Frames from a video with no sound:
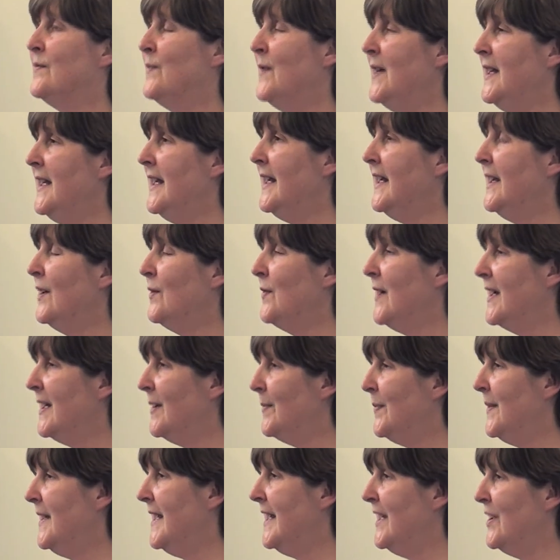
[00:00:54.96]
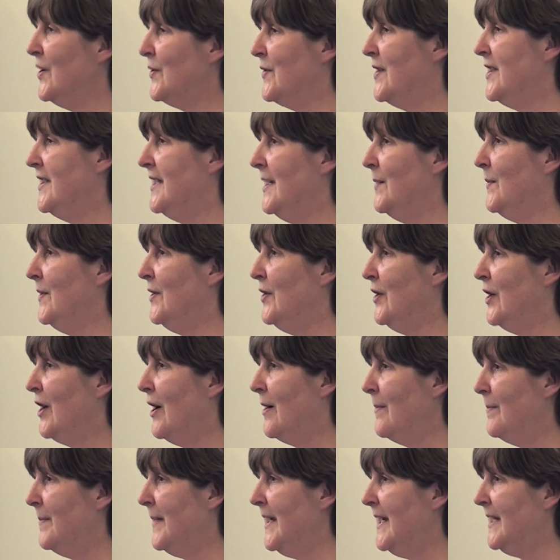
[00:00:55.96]
really incredibly interesting when you go
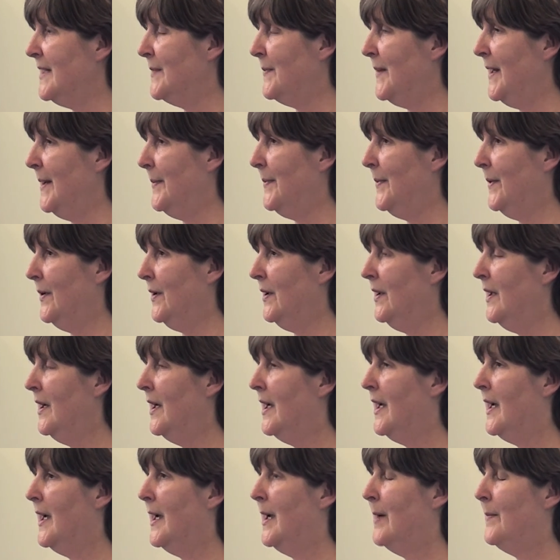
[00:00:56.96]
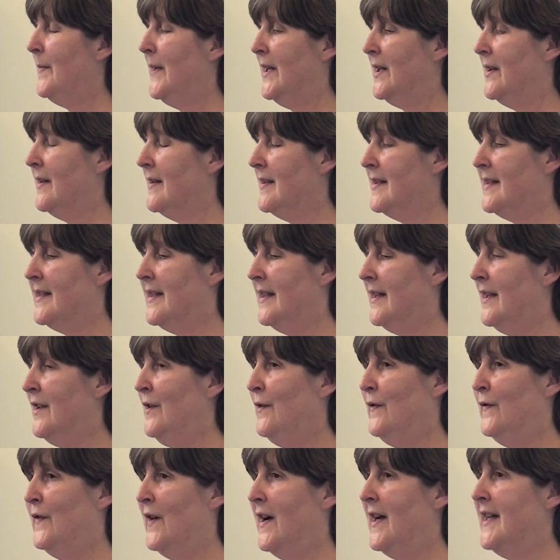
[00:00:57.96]
and meet people, because
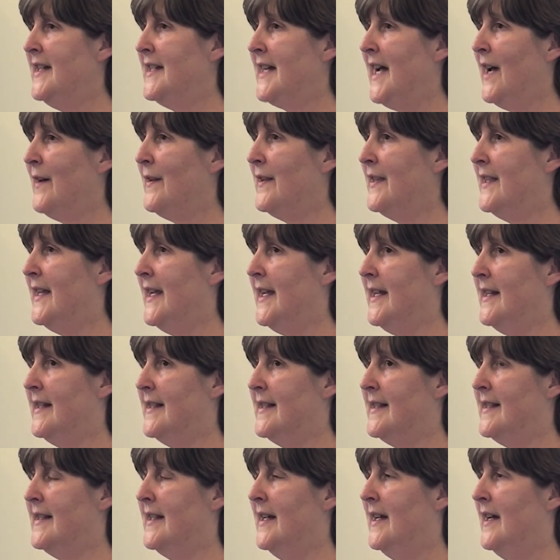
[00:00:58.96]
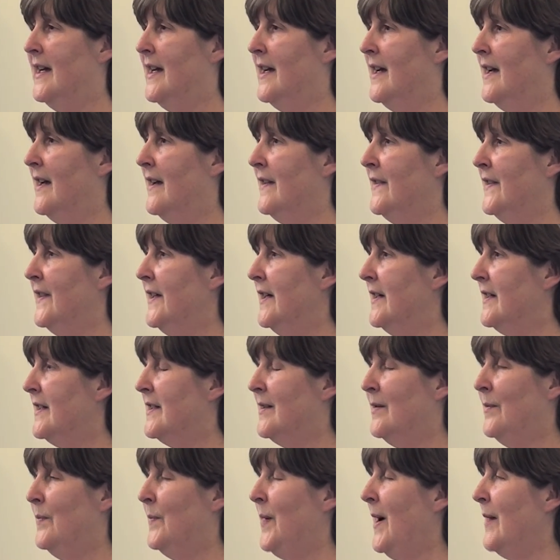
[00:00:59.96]
you find out things
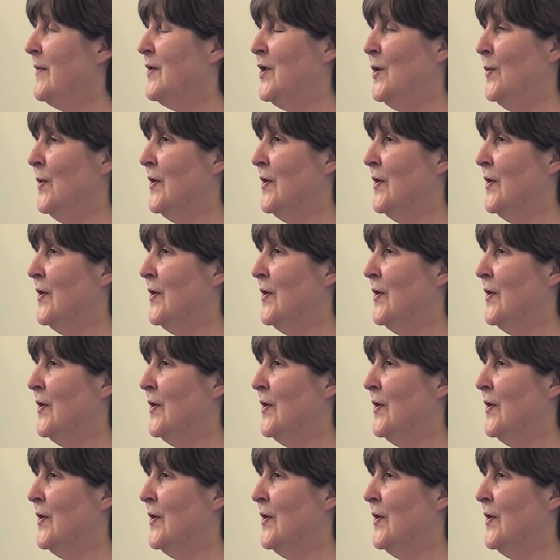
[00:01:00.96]
that perhaps you